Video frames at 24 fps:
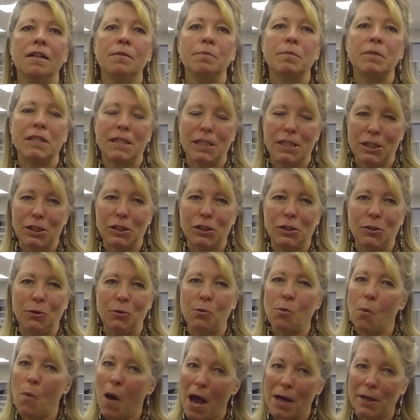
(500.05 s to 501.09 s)
position
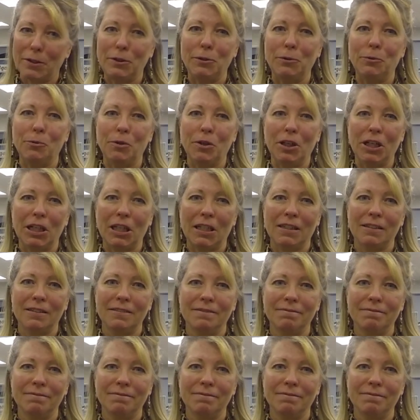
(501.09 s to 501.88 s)
while you work.